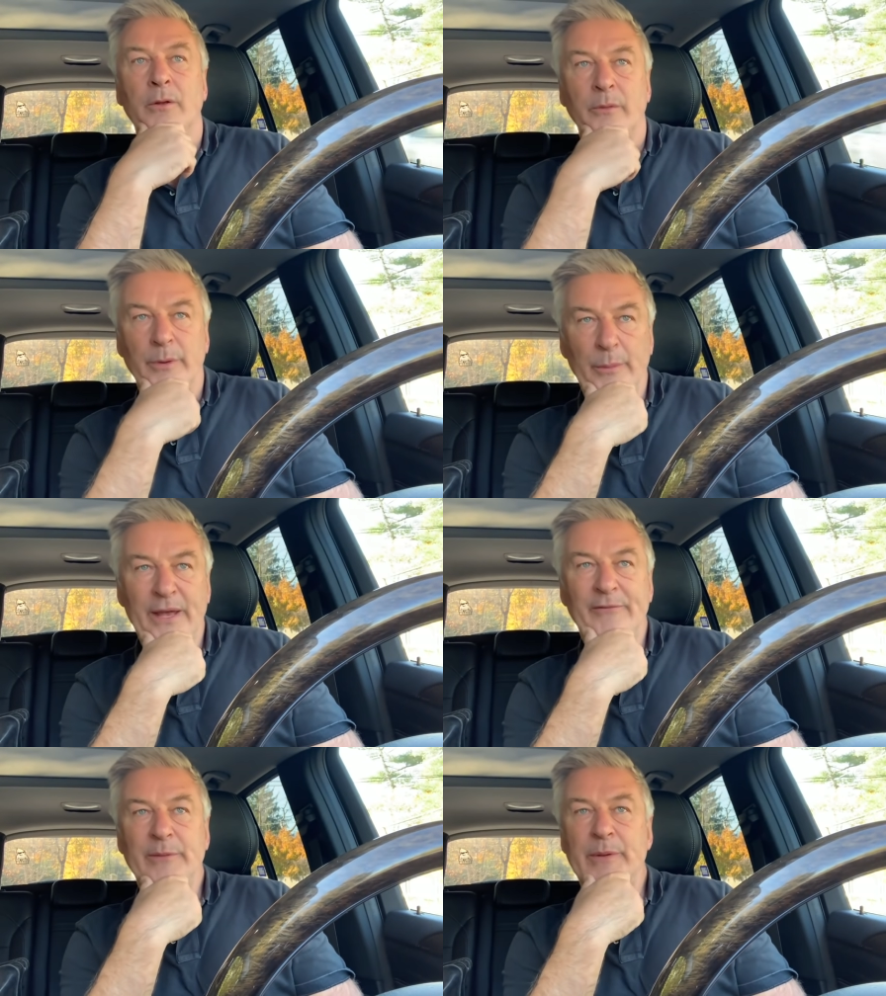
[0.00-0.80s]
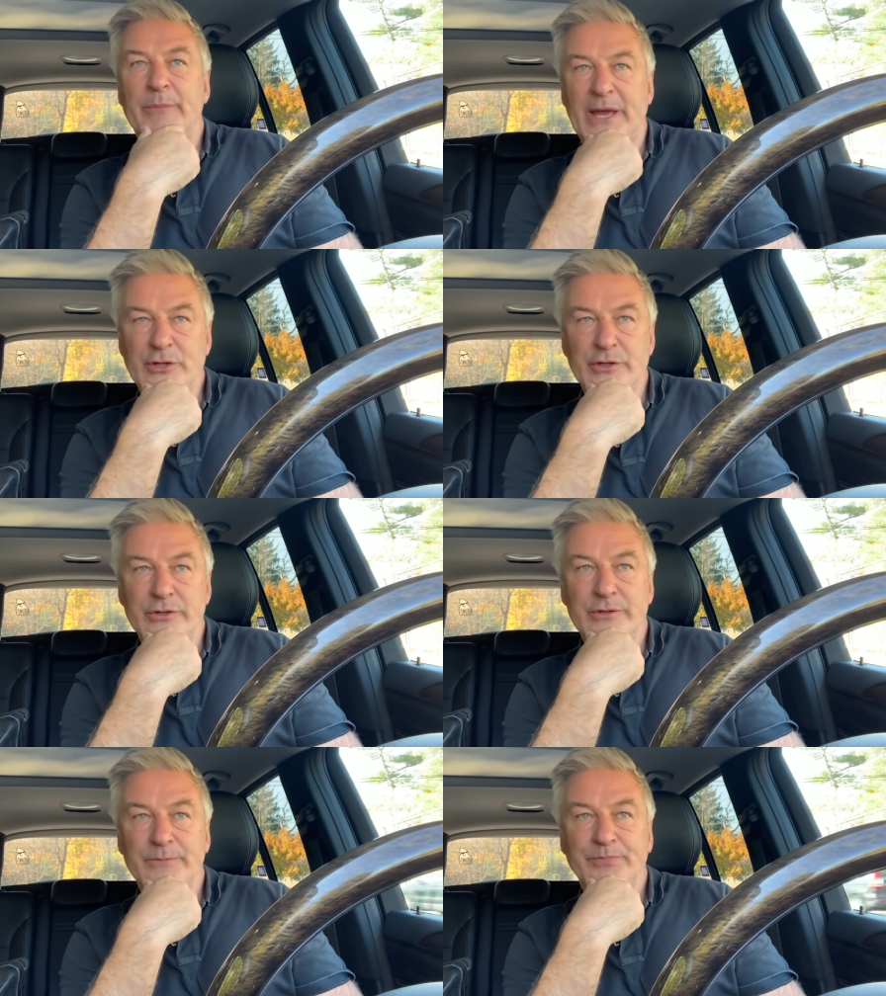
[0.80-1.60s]
But we have to be
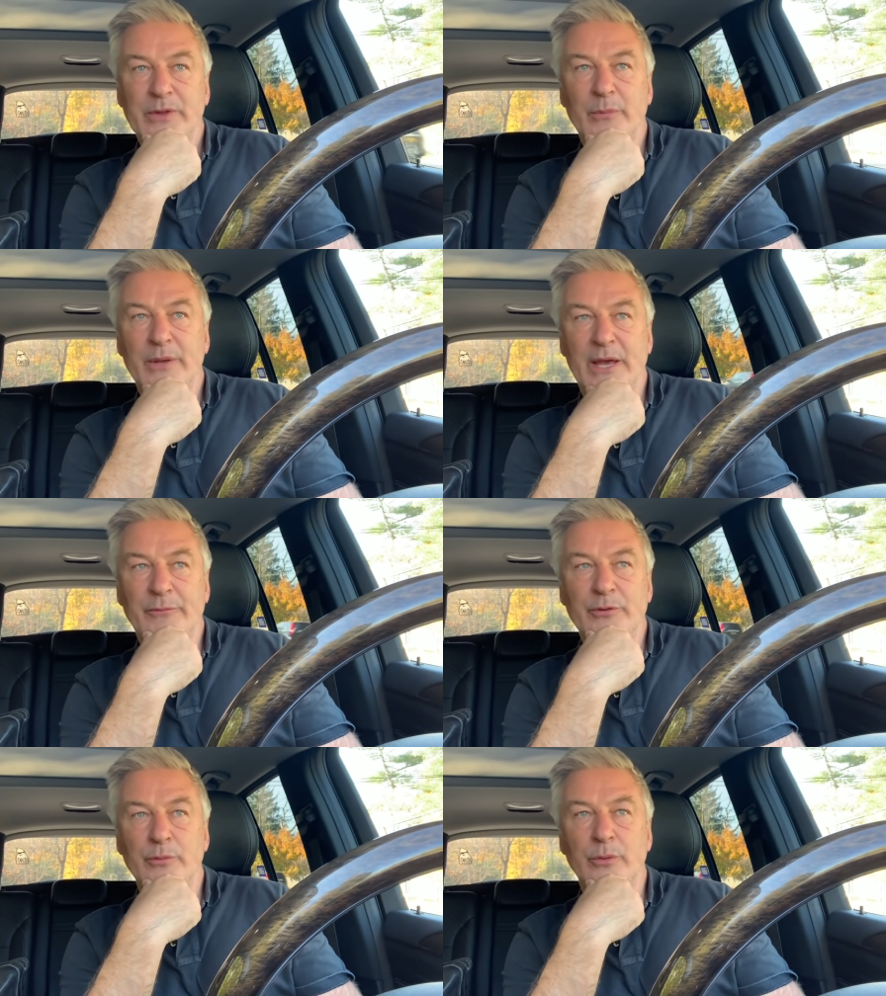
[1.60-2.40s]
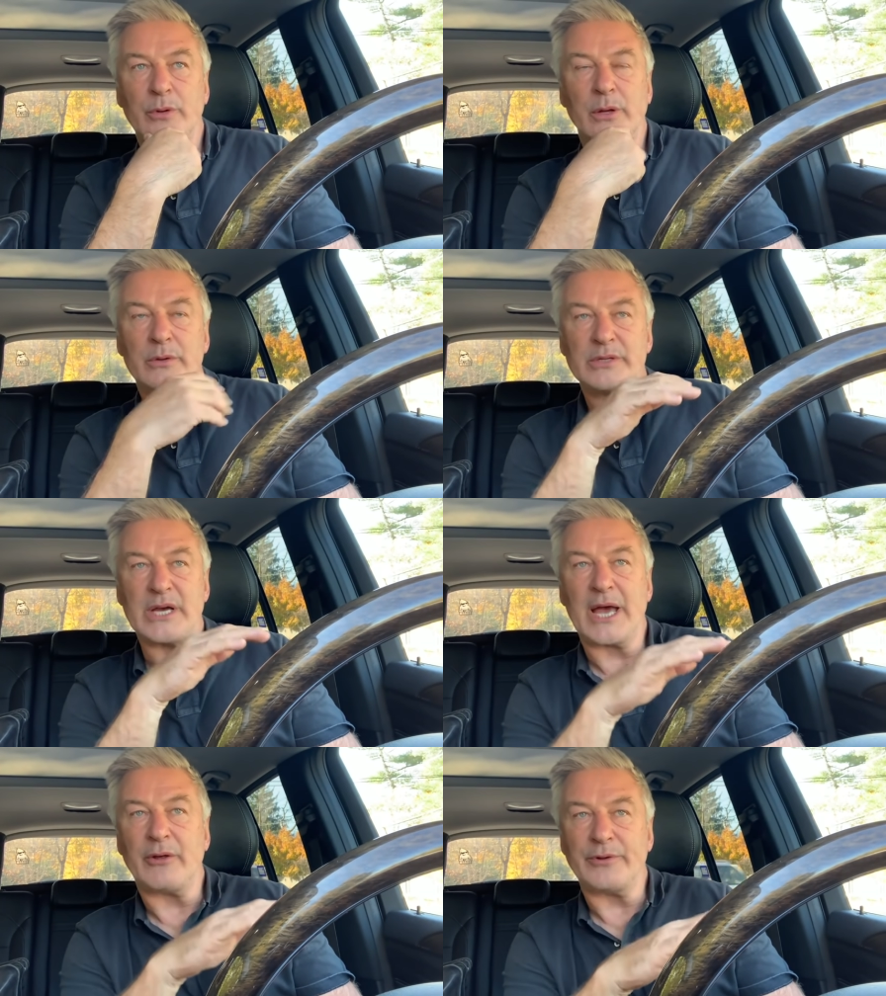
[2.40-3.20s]
patient and we have to uh,
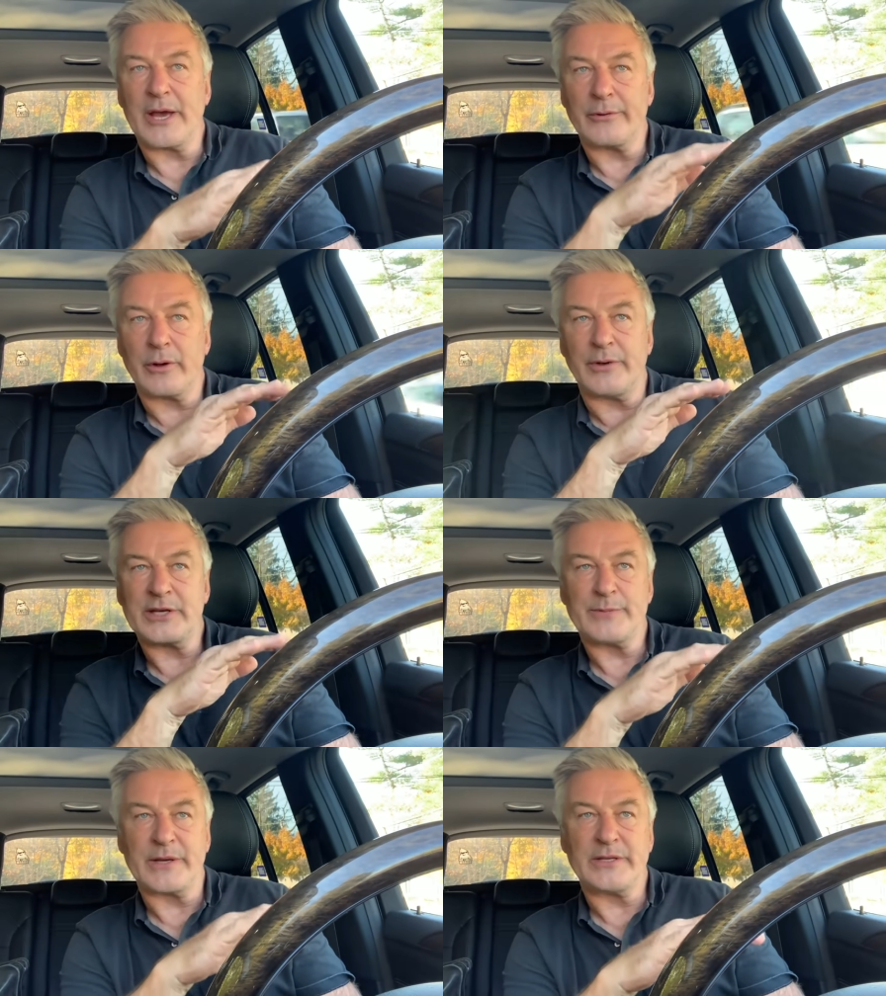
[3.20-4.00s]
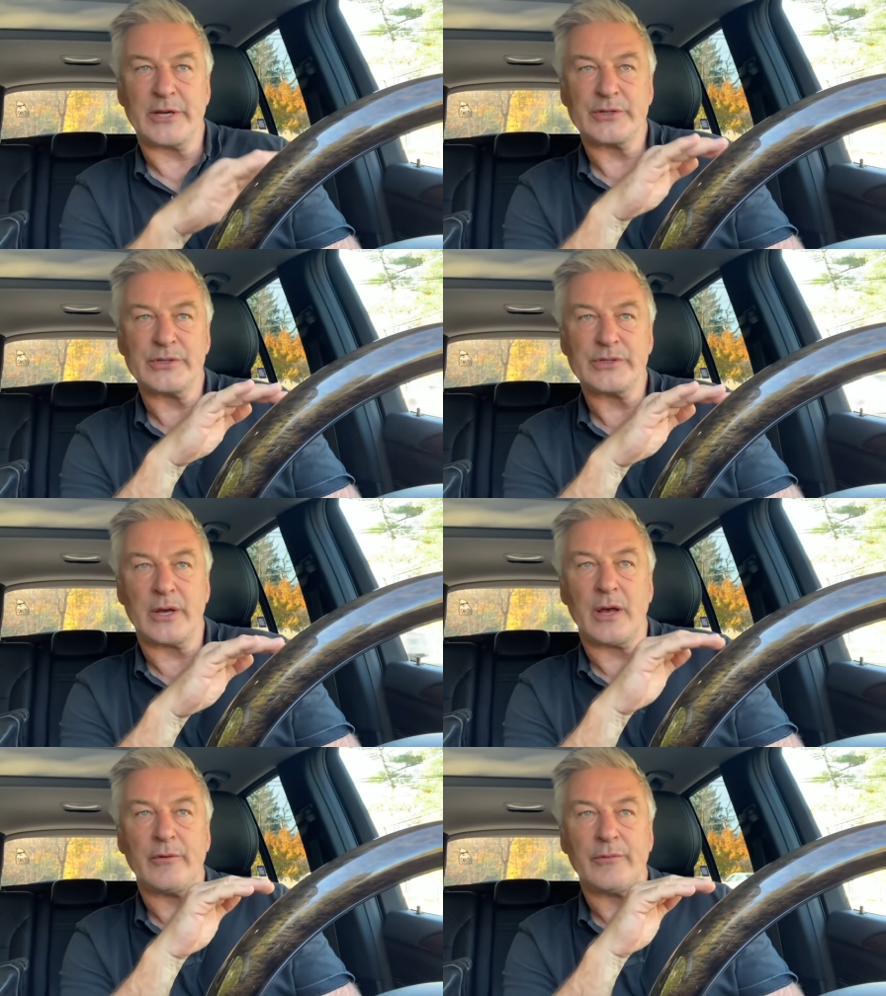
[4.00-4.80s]
dial down our expectations
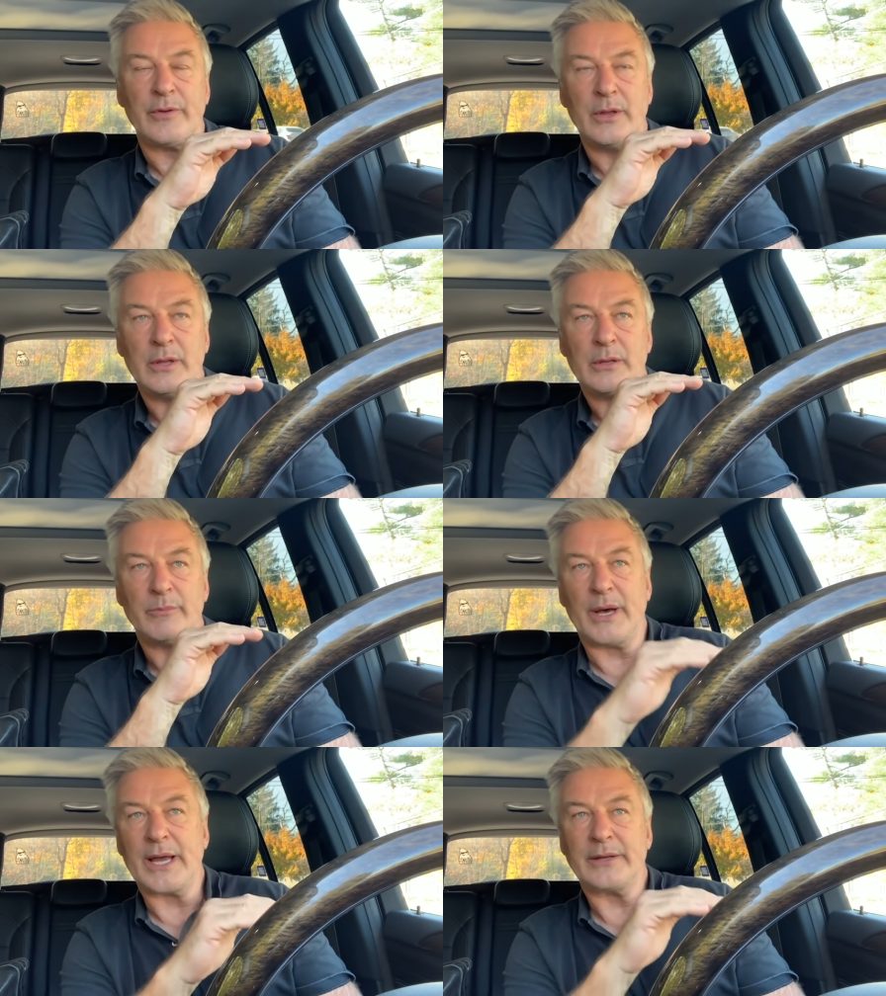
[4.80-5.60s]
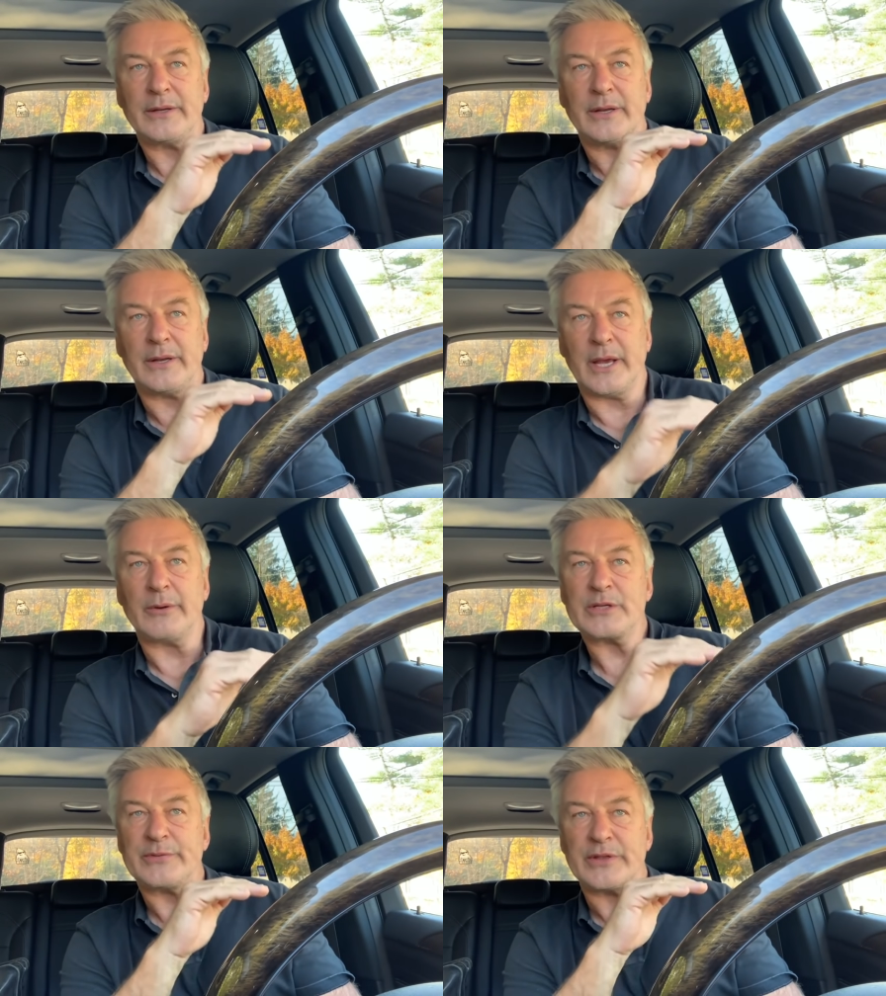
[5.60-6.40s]
of Biden and
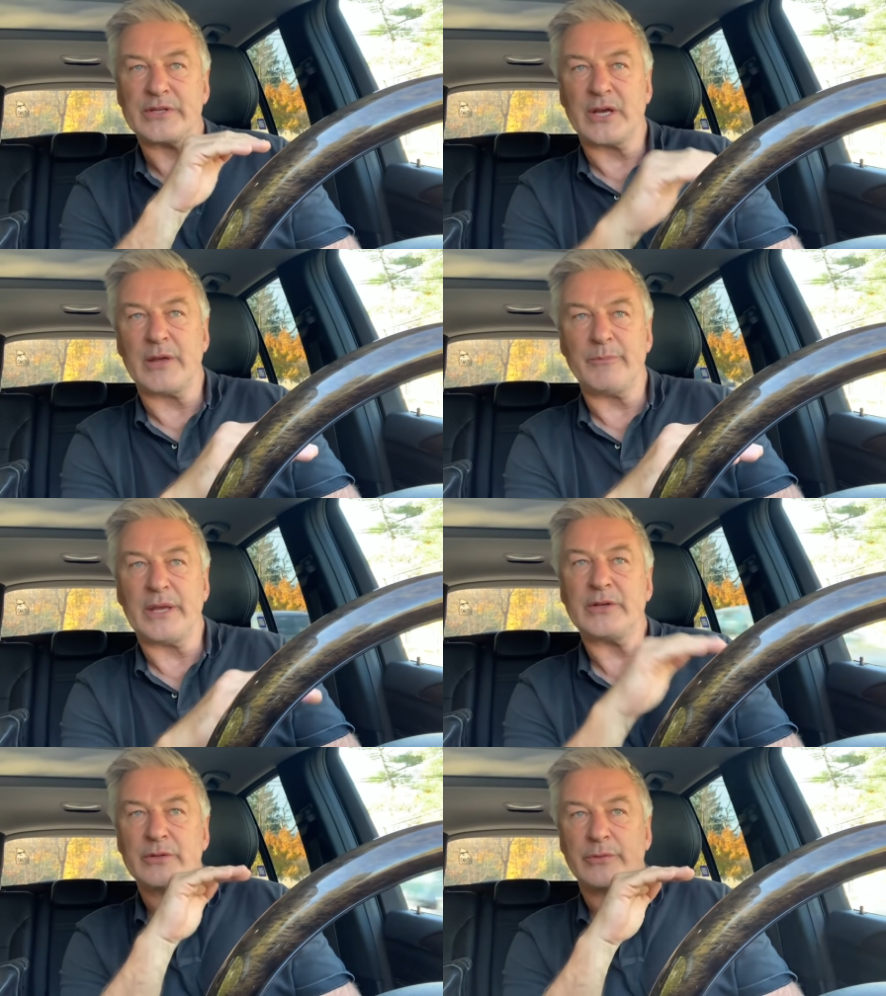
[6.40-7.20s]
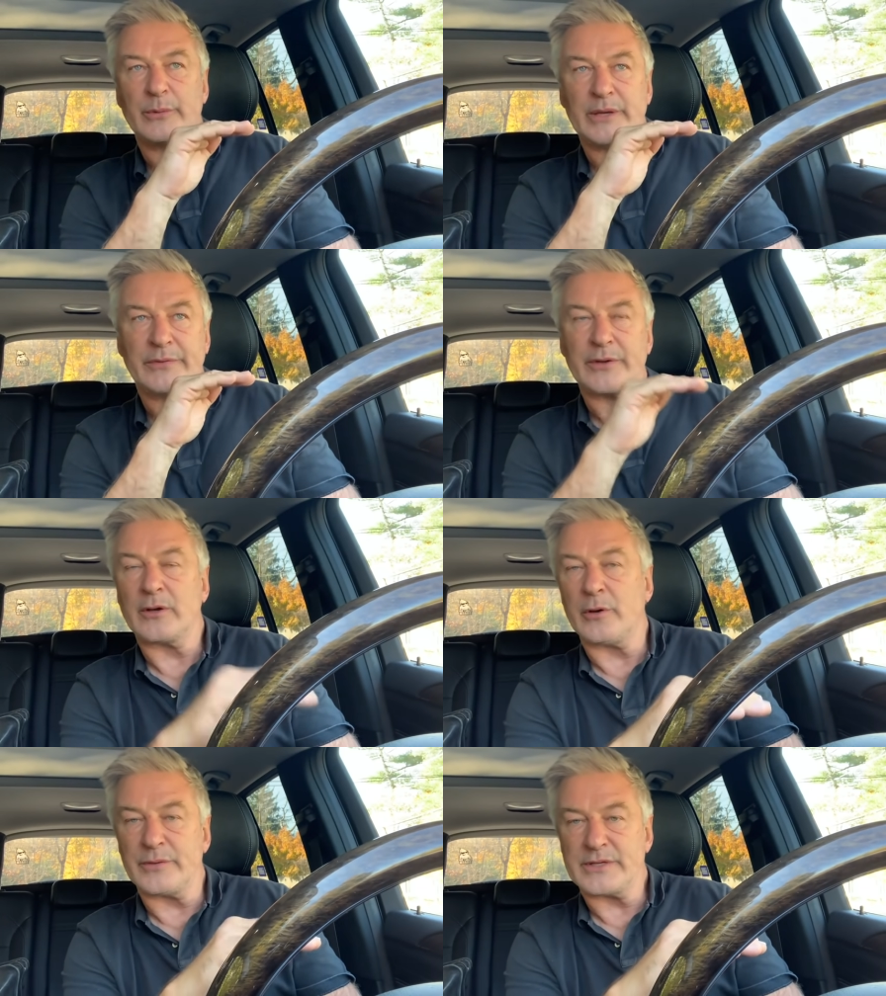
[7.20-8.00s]
Harris for the time being till they can get the
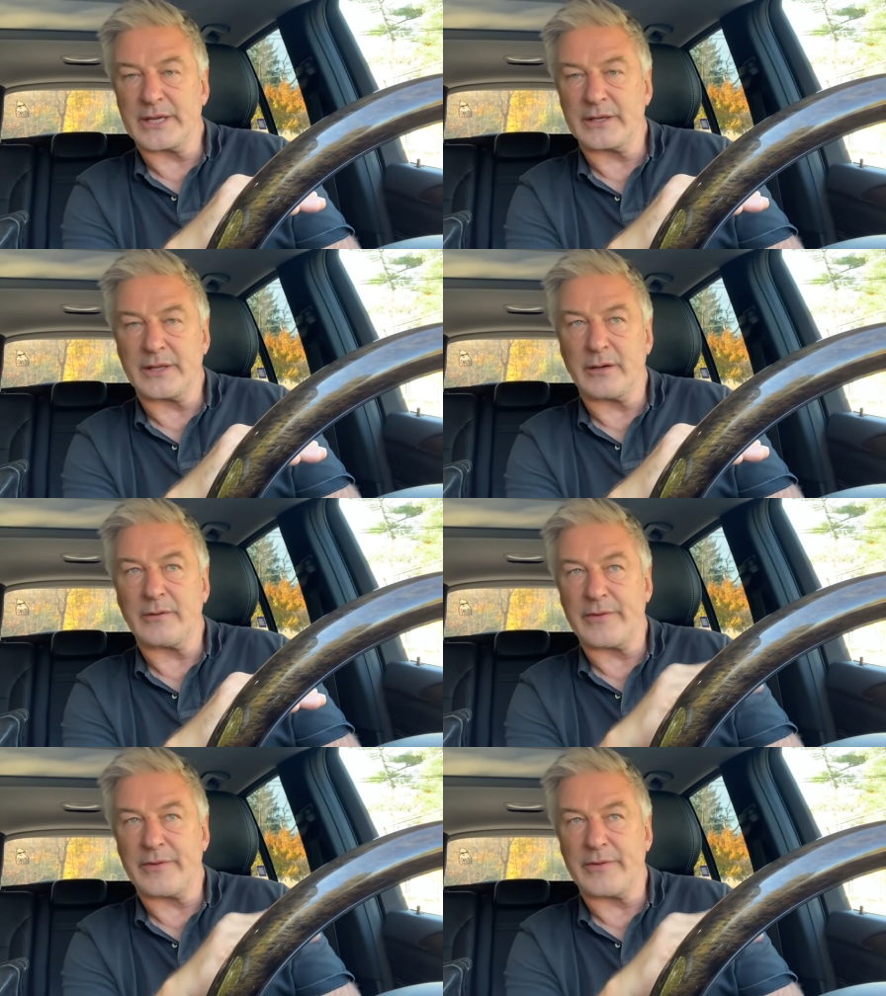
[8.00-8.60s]
COVID taken care of.